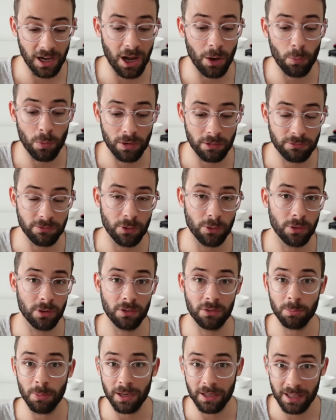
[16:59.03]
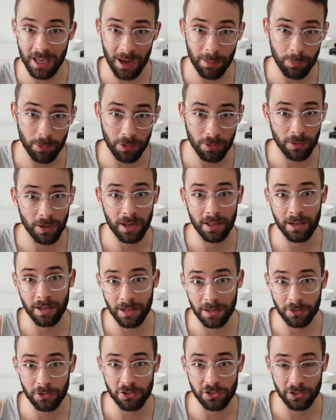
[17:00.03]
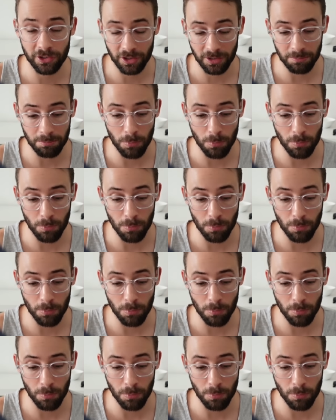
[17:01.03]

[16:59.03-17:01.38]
I want to focus my capital and energy on